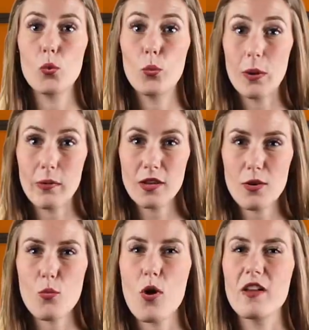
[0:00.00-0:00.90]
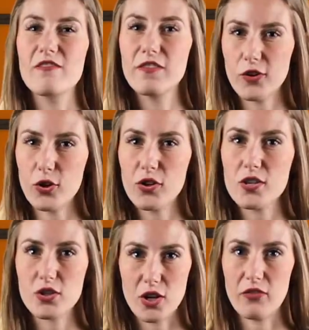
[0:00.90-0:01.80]
Women want full
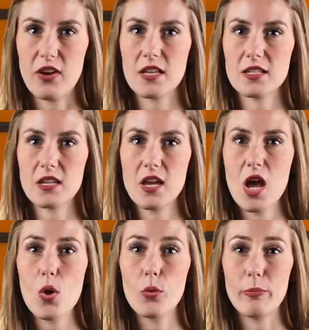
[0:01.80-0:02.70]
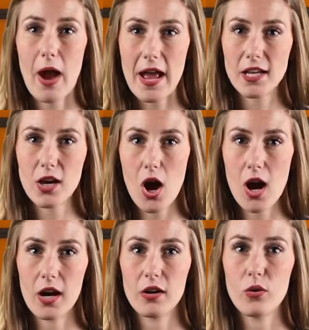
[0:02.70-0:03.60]
service. When buying a
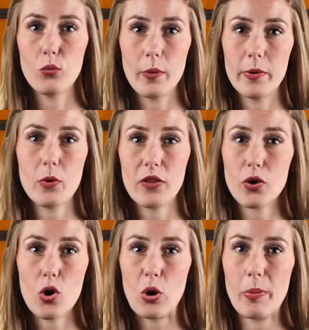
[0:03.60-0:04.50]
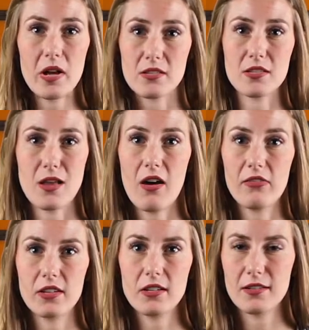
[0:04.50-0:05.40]
car, women want the whole puzzle
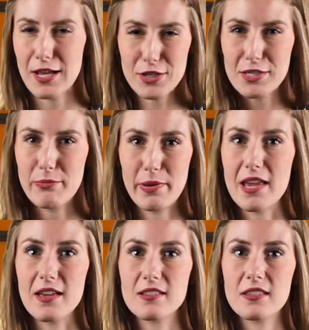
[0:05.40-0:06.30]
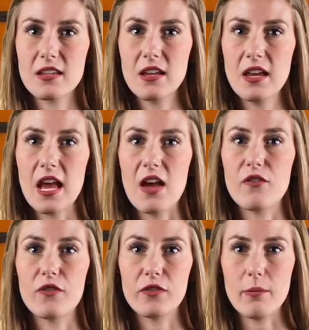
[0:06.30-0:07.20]
solved, not just a piece. If
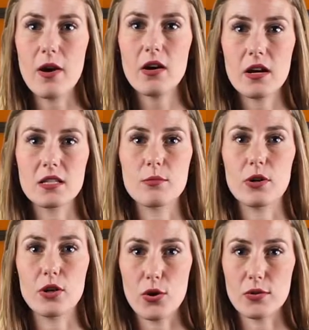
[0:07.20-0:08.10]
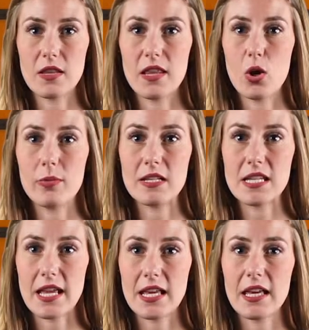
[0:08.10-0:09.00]
a female customer knows that they will be
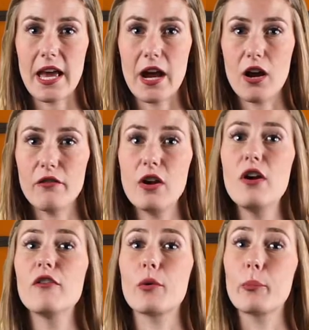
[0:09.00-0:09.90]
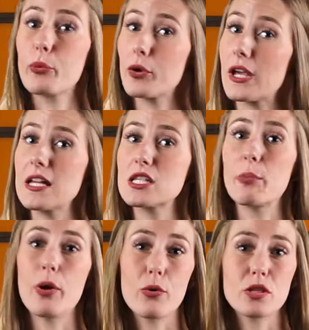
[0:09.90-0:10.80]
taken care of from pre to
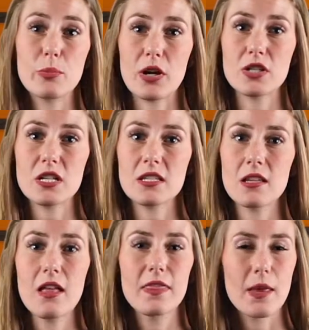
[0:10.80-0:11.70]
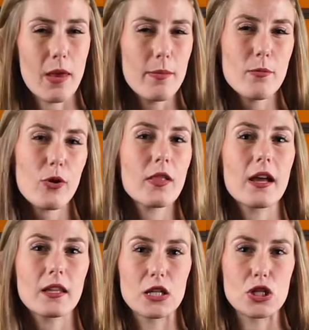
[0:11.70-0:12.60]
post purchase, they may be more
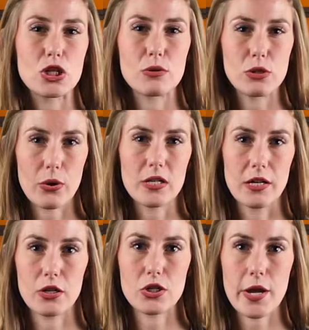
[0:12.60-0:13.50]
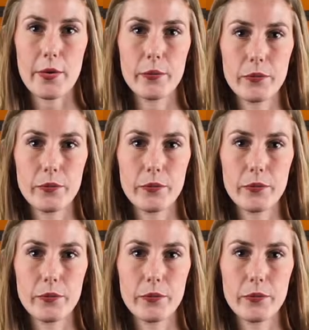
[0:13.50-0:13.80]
likely to choose your dealership.